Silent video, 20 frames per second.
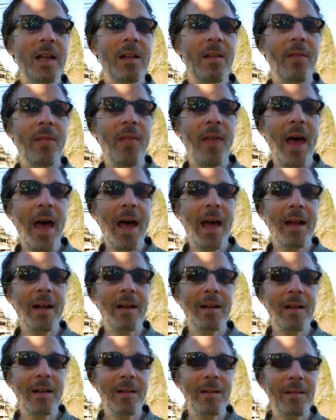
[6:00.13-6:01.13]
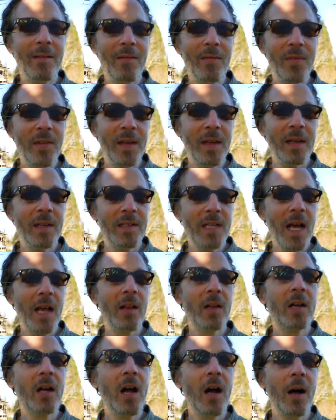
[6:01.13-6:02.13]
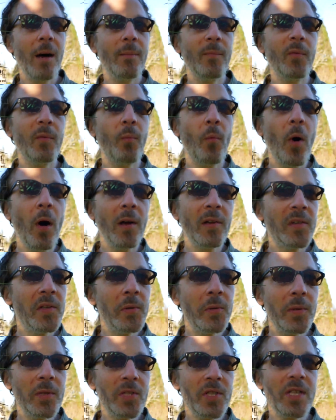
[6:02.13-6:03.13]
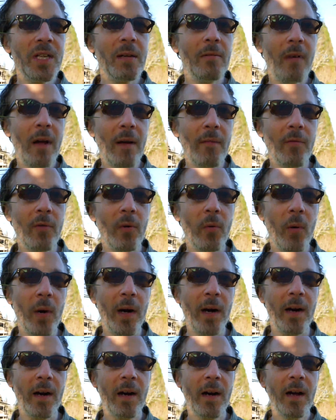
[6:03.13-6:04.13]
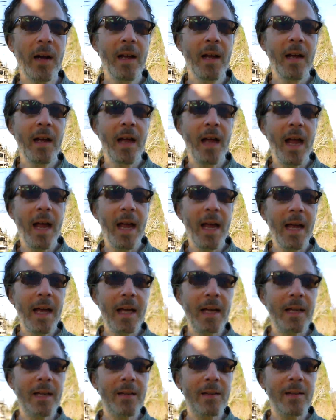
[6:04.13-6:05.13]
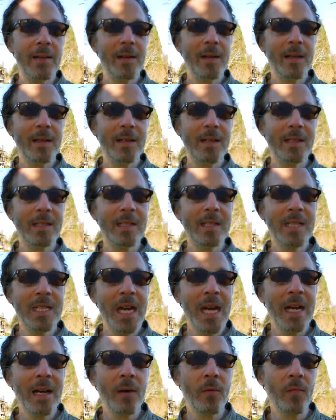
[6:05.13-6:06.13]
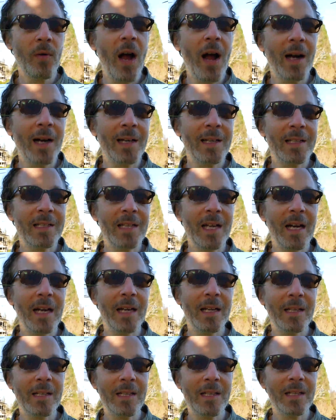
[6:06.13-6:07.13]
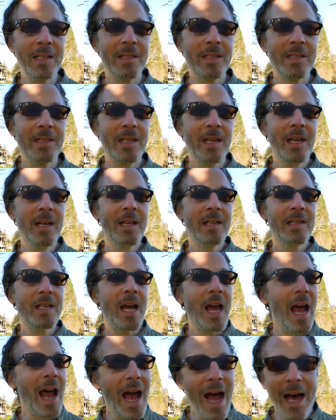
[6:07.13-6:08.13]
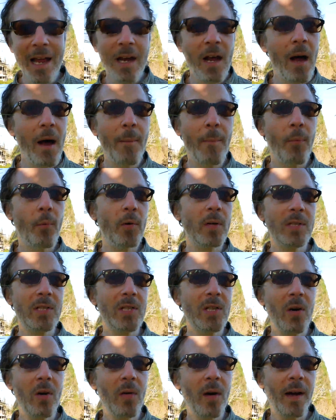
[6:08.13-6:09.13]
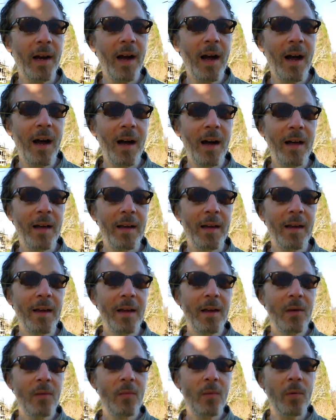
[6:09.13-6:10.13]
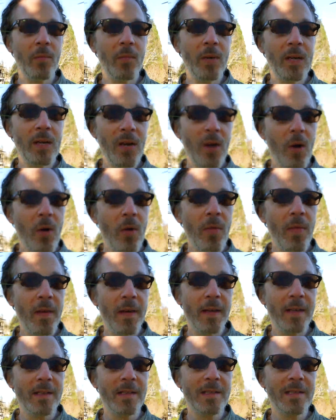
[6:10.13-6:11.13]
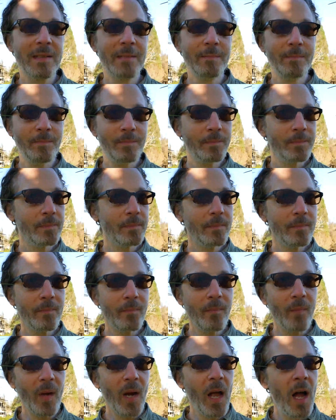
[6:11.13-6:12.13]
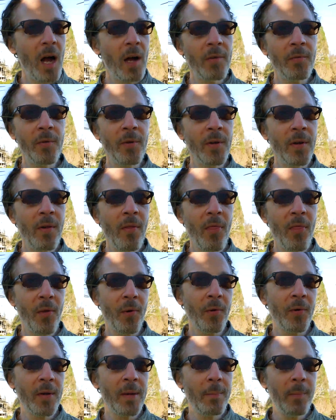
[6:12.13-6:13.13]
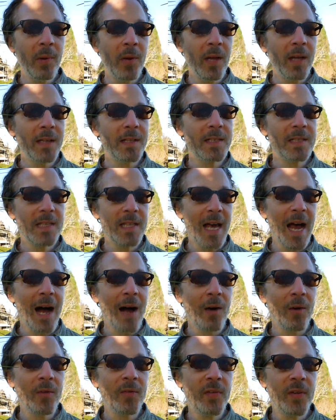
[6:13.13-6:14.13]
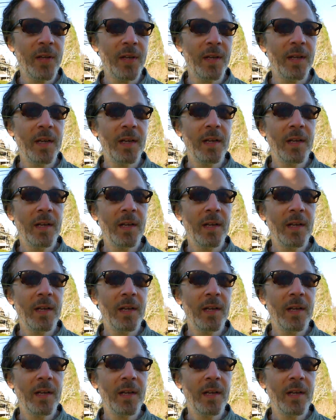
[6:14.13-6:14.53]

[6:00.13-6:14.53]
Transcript: that the telecoms want to achieve everywhere. And it doesn't take a rocket scientist to add up what's going on when we know this. 130 plus thousand